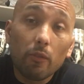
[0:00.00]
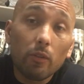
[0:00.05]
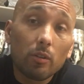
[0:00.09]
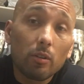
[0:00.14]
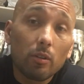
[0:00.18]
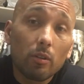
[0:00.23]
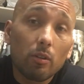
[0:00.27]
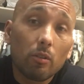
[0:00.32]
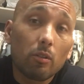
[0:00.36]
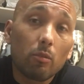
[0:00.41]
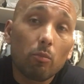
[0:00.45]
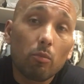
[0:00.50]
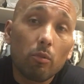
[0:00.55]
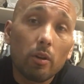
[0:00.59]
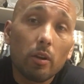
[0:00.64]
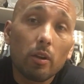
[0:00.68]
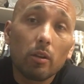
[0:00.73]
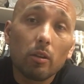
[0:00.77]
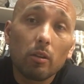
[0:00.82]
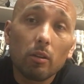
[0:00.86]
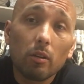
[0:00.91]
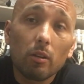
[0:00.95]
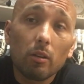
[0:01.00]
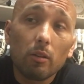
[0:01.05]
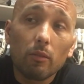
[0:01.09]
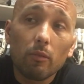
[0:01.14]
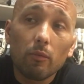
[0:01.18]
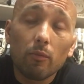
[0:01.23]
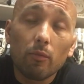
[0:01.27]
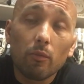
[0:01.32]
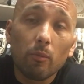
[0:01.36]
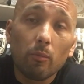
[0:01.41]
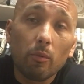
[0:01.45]
taken a break
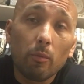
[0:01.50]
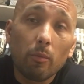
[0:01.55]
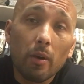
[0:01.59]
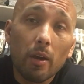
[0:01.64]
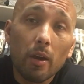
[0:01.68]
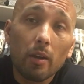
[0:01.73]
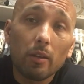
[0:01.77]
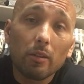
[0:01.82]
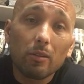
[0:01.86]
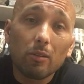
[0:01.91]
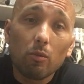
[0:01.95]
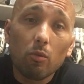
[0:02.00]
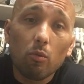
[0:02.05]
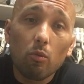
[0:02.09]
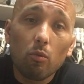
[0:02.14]
from the mat